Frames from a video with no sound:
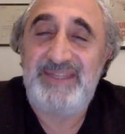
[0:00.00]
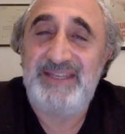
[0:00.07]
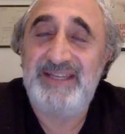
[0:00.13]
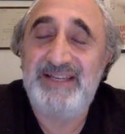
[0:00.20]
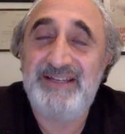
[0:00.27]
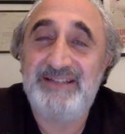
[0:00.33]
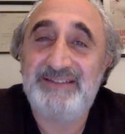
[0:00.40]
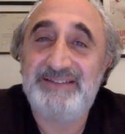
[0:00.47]

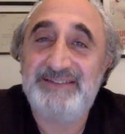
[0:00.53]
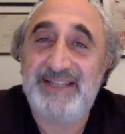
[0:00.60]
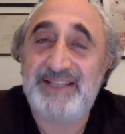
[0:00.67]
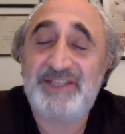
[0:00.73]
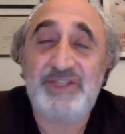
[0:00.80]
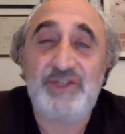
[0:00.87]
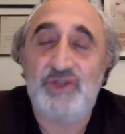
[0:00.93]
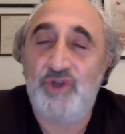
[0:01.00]
uh,
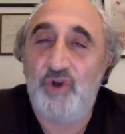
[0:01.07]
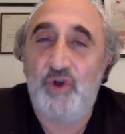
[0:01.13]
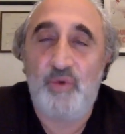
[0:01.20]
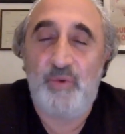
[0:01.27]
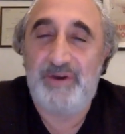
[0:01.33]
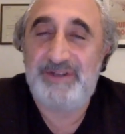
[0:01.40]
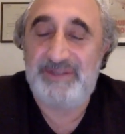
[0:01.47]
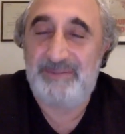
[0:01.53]
doesn't know
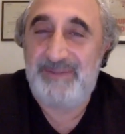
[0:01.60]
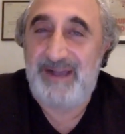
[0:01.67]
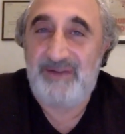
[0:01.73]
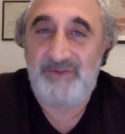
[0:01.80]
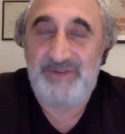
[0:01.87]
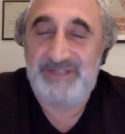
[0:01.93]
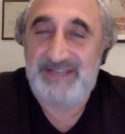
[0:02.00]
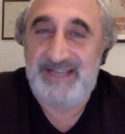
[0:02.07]
where the
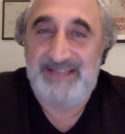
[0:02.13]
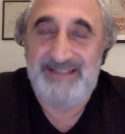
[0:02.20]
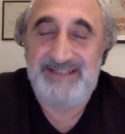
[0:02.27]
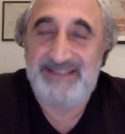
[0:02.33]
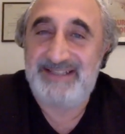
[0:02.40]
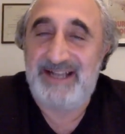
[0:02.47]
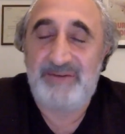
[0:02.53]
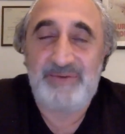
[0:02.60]
boundaries end.
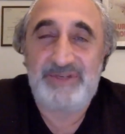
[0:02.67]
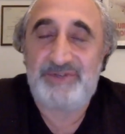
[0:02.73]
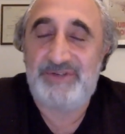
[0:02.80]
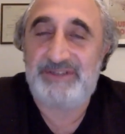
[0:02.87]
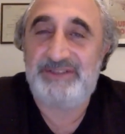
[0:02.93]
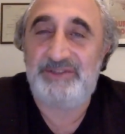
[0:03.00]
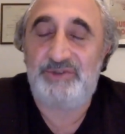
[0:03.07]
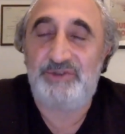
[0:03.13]
It's not
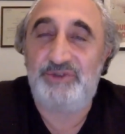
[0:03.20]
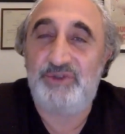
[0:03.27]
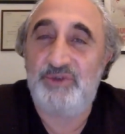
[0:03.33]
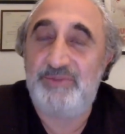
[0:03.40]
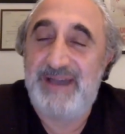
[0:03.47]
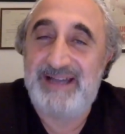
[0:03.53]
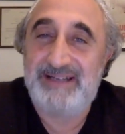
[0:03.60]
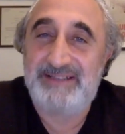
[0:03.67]
restricted to the
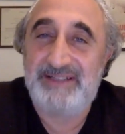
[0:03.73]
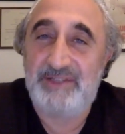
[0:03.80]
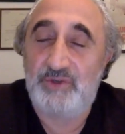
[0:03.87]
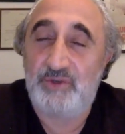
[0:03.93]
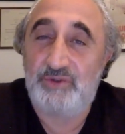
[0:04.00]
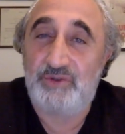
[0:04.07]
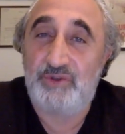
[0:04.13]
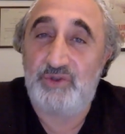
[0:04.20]
humanities
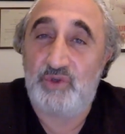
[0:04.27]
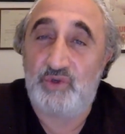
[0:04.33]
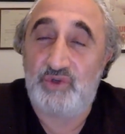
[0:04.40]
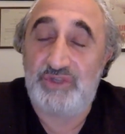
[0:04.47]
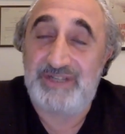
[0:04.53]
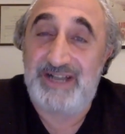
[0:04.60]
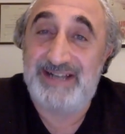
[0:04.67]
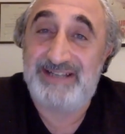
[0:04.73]
or to the
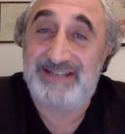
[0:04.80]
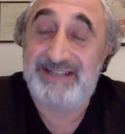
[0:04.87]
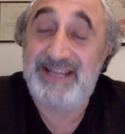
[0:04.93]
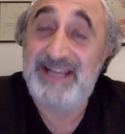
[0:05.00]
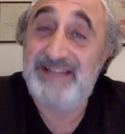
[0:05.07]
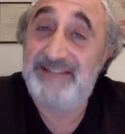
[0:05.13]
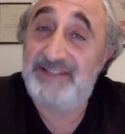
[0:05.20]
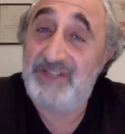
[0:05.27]
social sciences.
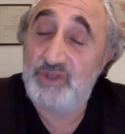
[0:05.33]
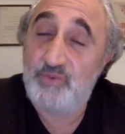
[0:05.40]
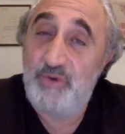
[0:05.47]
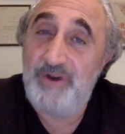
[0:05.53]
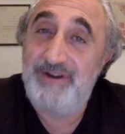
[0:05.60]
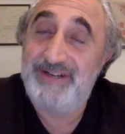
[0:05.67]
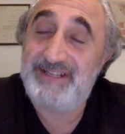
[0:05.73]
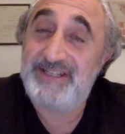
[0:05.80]
This is
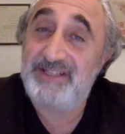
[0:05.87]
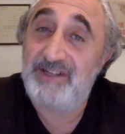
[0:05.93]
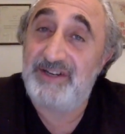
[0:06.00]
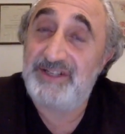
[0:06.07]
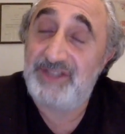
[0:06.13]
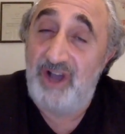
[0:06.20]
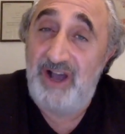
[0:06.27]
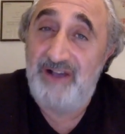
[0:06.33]
where it
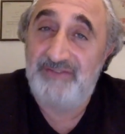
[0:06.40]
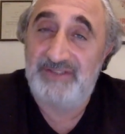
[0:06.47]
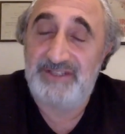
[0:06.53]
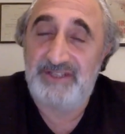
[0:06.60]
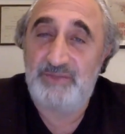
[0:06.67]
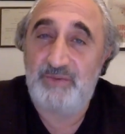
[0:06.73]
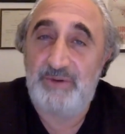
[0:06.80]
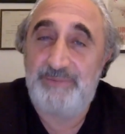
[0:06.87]
starts off.
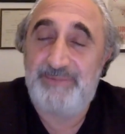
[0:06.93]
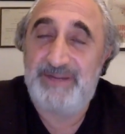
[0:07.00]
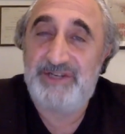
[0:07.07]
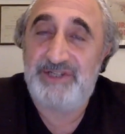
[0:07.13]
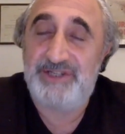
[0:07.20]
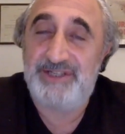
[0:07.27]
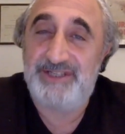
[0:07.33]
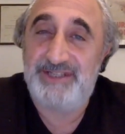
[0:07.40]
This is where
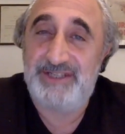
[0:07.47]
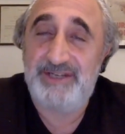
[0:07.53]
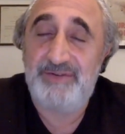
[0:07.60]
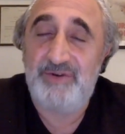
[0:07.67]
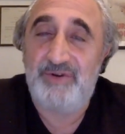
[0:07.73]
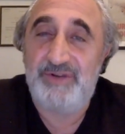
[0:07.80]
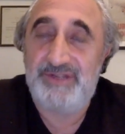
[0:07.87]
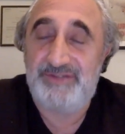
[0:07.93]
patient
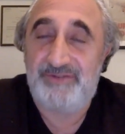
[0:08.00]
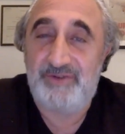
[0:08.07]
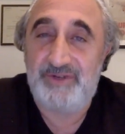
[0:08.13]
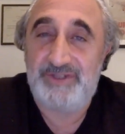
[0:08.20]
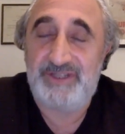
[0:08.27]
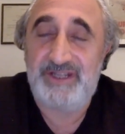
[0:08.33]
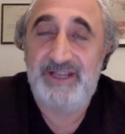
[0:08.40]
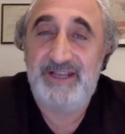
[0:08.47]
zero is
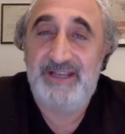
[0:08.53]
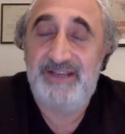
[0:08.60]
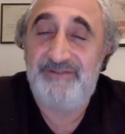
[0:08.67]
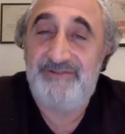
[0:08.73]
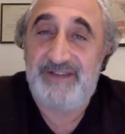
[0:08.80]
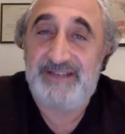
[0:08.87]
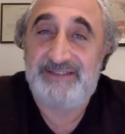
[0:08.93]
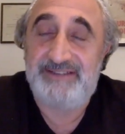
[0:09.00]
first
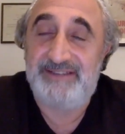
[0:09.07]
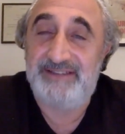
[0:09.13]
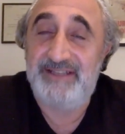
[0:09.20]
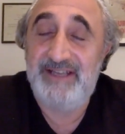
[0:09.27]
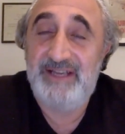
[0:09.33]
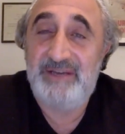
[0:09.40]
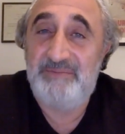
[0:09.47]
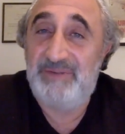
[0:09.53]
infected
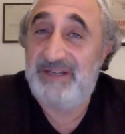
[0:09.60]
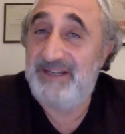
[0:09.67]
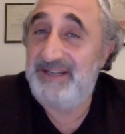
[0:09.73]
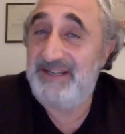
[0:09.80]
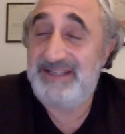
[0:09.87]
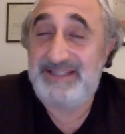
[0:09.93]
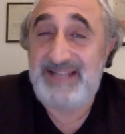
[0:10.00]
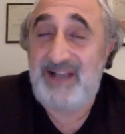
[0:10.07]
but
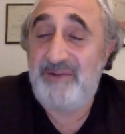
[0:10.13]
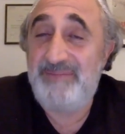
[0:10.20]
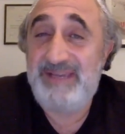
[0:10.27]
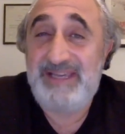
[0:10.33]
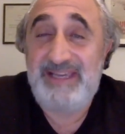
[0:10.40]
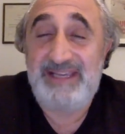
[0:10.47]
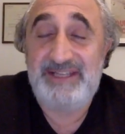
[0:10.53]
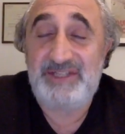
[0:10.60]
it is now
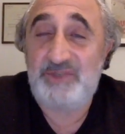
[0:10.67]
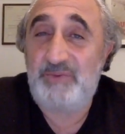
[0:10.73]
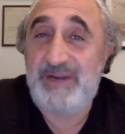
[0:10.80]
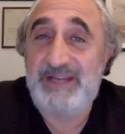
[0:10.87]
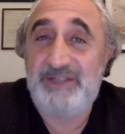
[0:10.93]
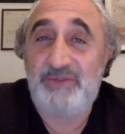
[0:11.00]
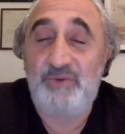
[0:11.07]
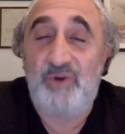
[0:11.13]
making its
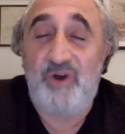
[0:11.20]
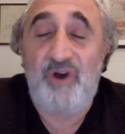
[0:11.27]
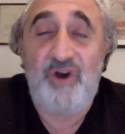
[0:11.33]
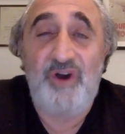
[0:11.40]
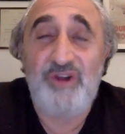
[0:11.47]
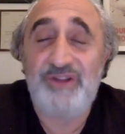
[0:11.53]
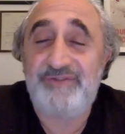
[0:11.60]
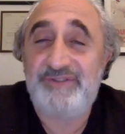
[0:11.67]
way to
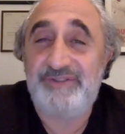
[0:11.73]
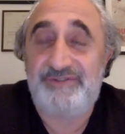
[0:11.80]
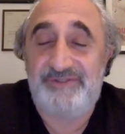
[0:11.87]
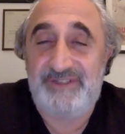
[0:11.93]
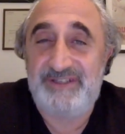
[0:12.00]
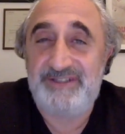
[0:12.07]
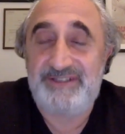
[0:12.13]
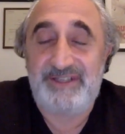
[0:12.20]
all of the
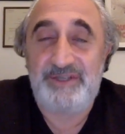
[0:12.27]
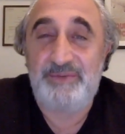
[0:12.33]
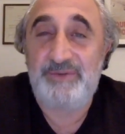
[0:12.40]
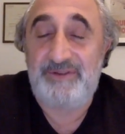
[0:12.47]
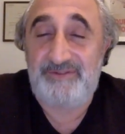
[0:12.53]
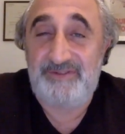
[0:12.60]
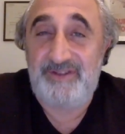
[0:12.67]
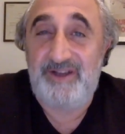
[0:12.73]
fields that you would
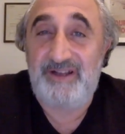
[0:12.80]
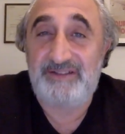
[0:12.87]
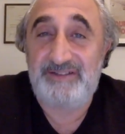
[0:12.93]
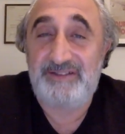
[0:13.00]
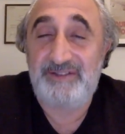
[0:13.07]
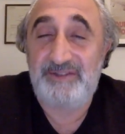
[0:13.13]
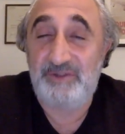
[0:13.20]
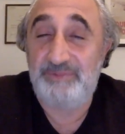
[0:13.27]
have
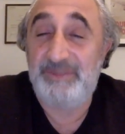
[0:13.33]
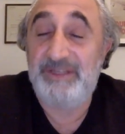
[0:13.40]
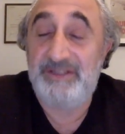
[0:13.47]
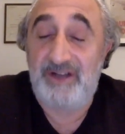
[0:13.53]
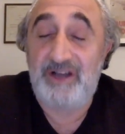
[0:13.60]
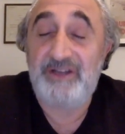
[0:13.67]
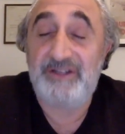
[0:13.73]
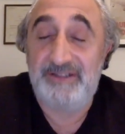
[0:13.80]
thought you'd be
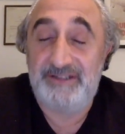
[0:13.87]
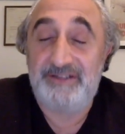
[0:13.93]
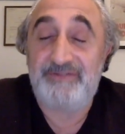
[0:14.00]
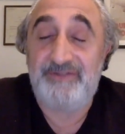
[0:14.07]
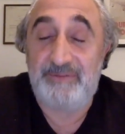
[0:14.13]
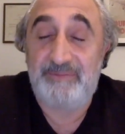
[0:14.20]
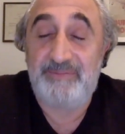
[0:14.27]
inoculated from.